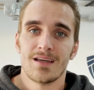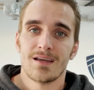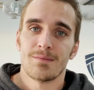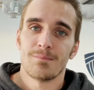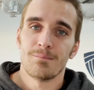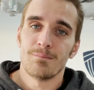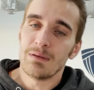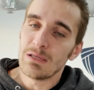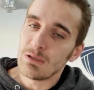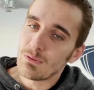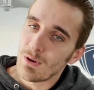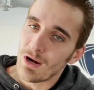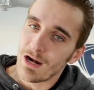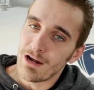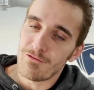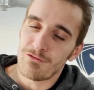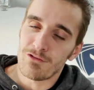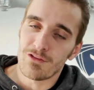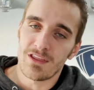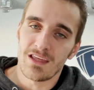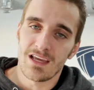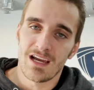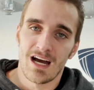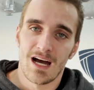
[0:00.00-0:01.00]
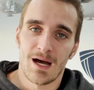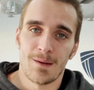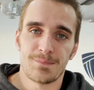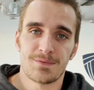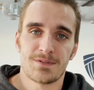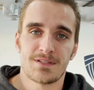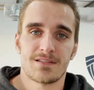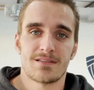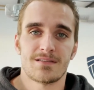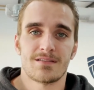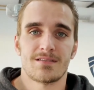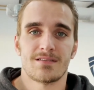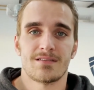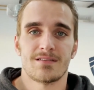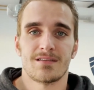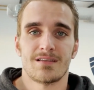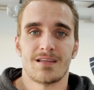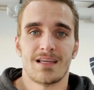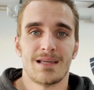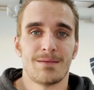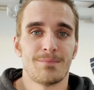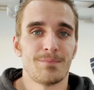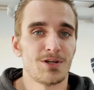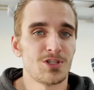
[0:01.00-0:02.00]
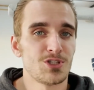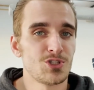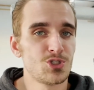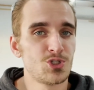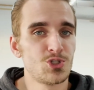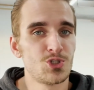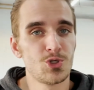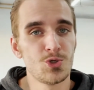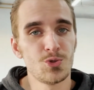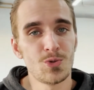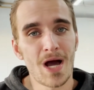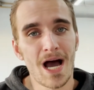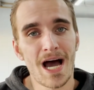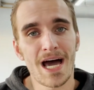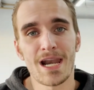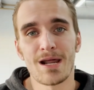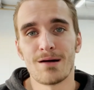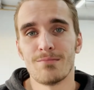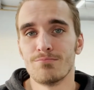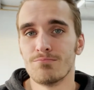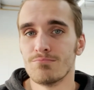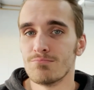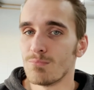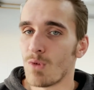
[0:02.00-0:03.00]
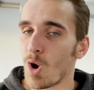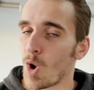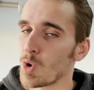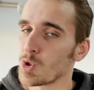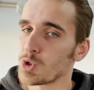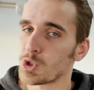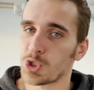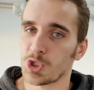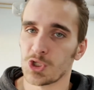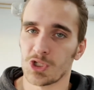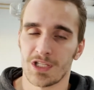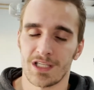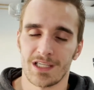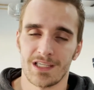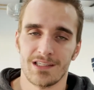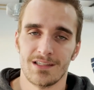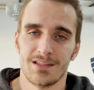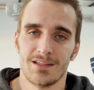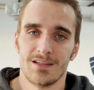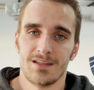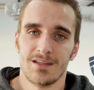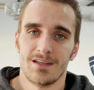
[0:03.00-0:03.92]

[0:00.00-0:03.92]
be ready for the ups, but do not emotionally